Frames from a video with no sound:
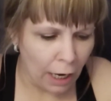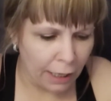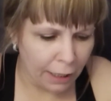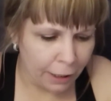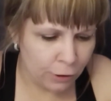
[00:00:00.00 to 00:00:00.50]

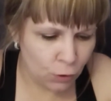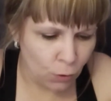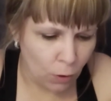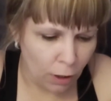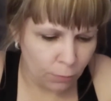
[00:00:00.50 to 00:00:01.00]
I asked
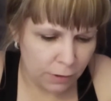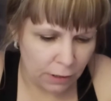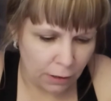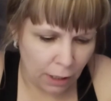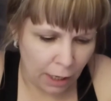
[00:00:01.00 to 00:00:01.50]
who all was
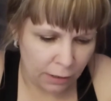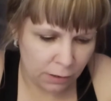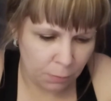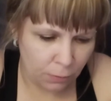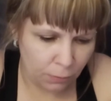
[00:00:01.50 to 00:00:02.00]
in the
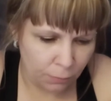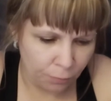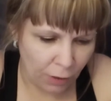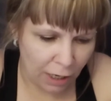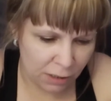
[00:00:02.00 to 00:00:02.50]

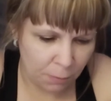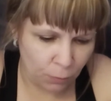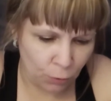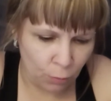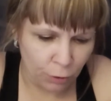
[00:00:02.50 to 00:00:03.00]
hospital
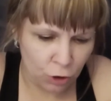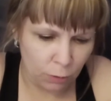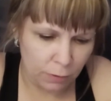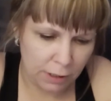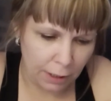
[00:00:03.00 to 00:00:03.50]
room when she
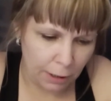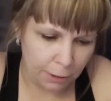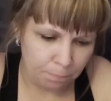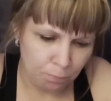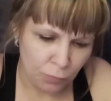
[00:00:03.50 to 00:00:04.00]
was
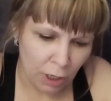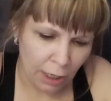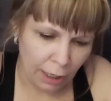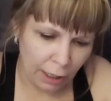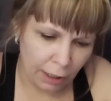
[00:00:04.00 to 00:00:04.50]
there,
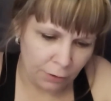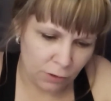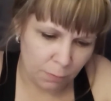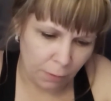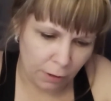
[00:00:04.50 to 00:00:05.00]
and
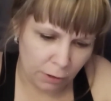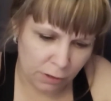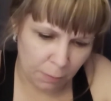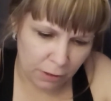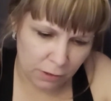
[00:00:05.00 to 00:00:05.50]

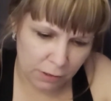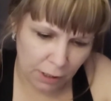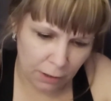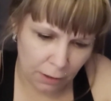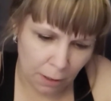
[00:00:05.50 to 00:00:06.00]
Esparza
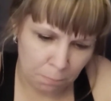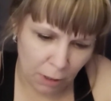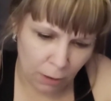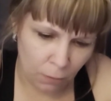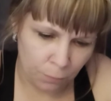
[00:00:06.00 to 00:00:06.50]
stated a
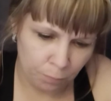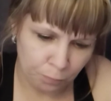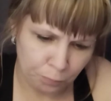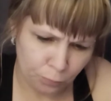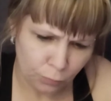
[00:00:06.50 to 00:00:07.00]
male
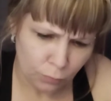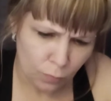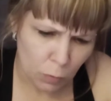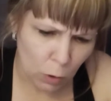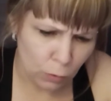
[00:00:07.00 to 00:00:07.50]

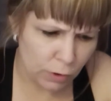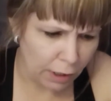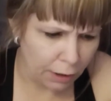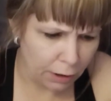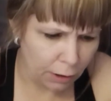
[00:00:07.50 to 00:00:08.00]
who
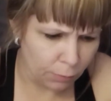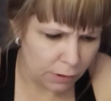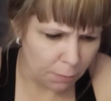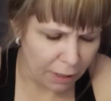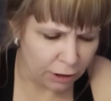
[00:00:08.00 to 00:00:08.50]
said he
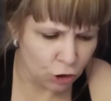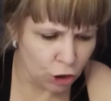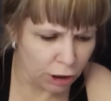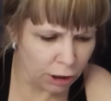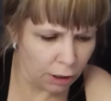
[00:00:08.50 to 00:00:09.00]
was the
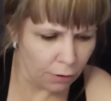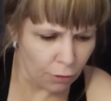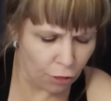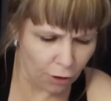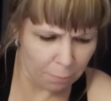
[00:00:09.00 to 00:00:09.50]
manager,
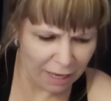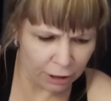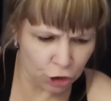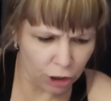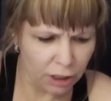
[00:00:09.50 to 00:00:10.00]

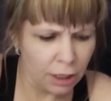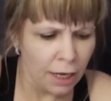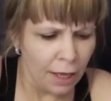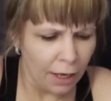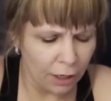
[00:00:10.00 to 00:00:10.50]

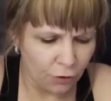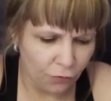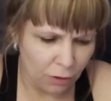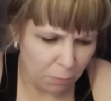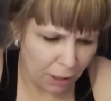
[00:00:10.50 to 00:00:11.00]
and a
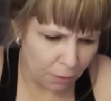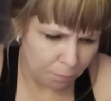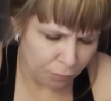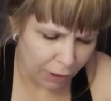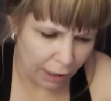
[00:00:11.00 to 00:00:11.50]
female.
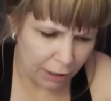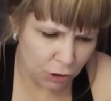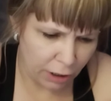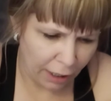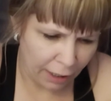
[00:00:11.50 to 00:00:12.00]

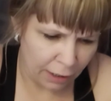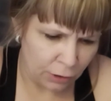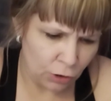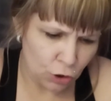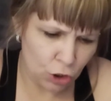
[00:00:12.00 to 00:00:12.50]
Agent
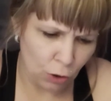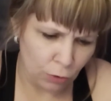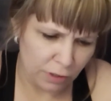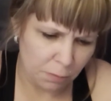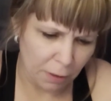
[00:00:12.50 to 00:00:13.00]
Hand
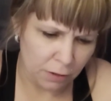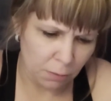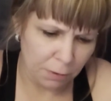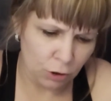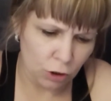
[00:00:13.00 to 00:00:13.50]
showed
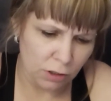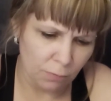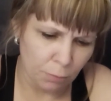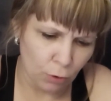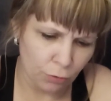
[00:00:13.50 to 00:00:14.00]
Esparza pictures
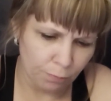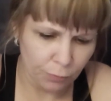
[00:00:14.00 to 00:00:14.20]
of both.